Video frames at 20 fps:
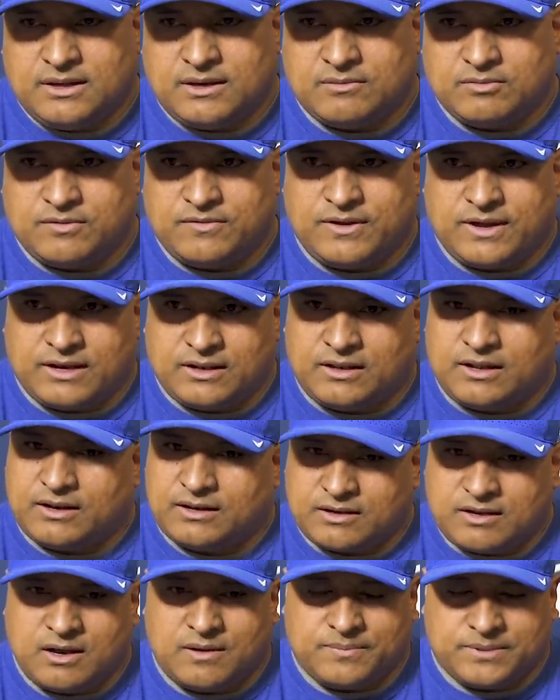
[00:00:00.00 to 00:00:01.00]
we've had a
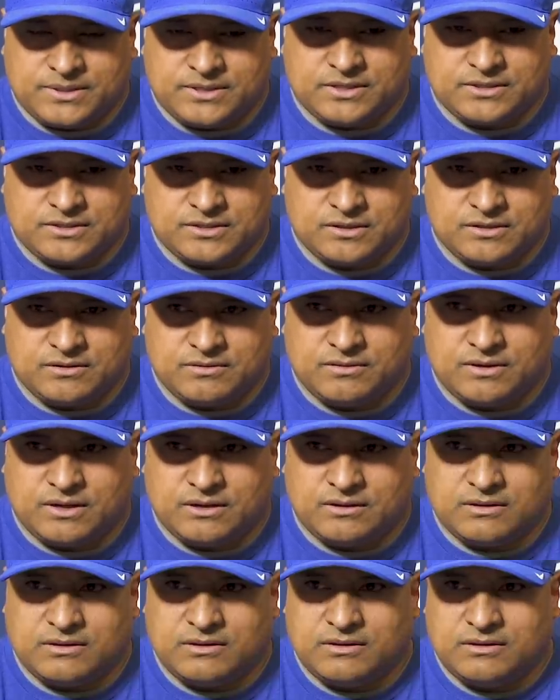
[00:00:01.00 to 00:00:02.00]
lot of competition
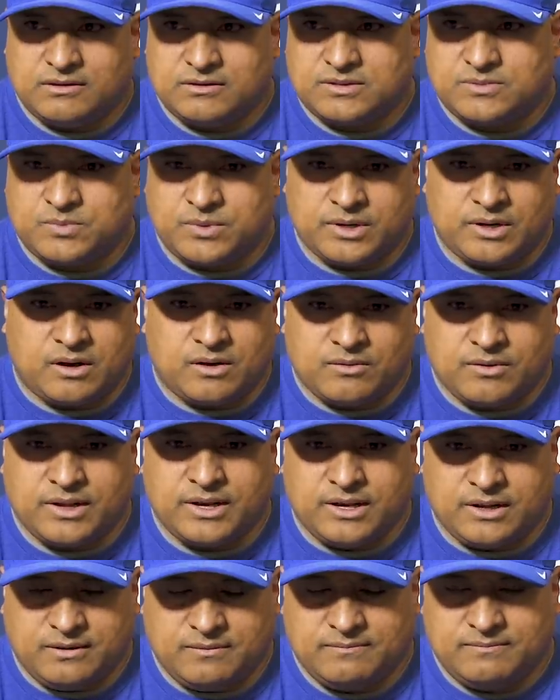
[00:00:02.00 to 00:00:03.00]
throughout spring
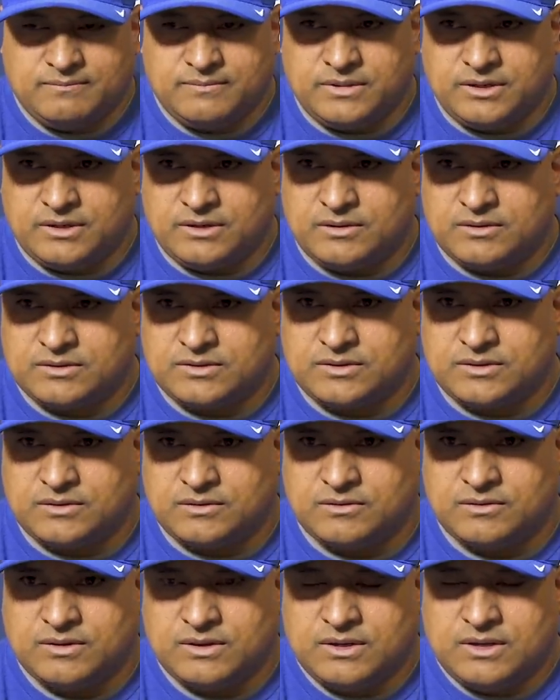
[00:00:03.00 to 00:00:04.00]
already.
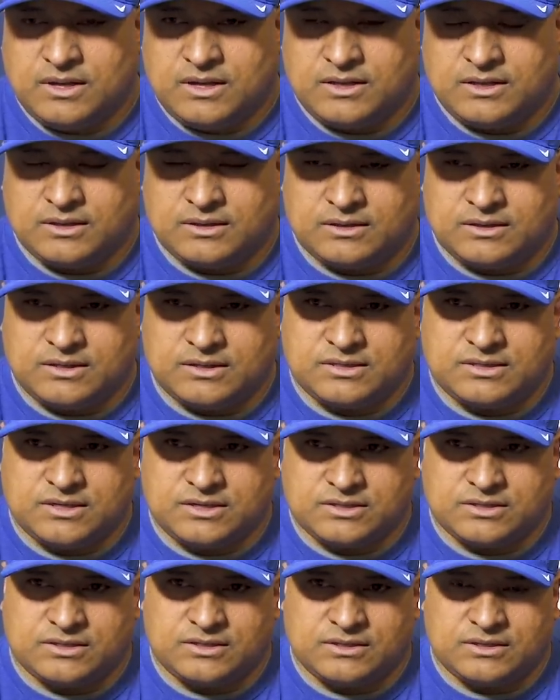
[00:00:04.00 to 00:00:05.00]
So I think the
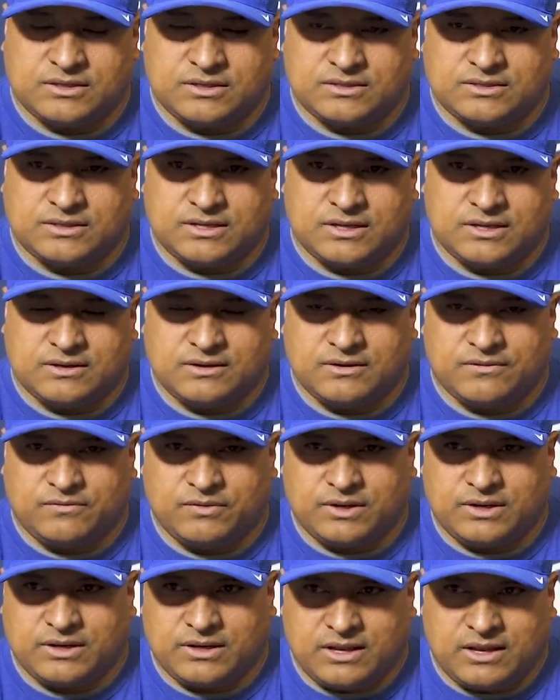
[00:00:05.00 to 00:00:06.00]
decision is that
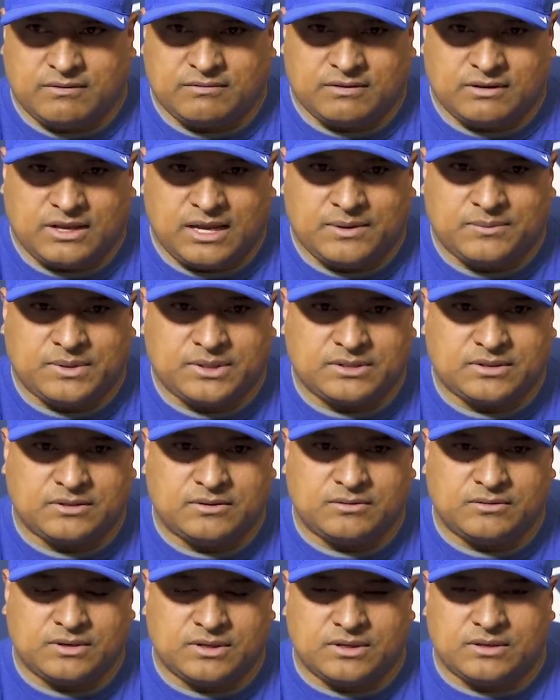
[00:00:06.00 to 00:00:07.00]
if we can have the linemen to
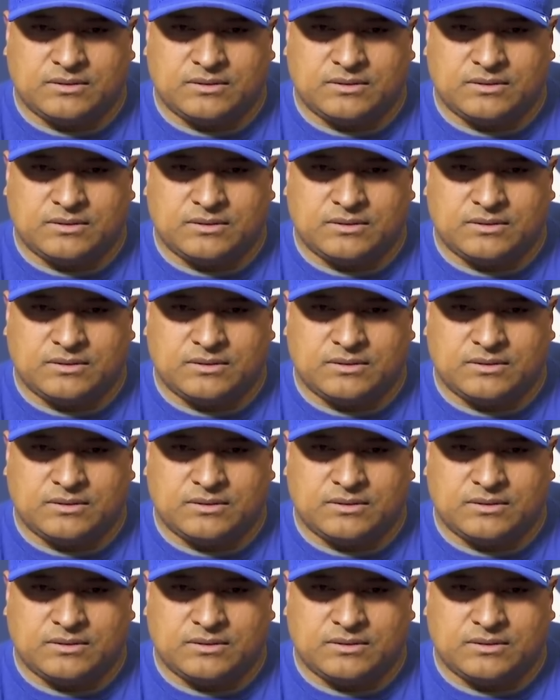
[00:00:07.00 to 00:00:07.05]
do it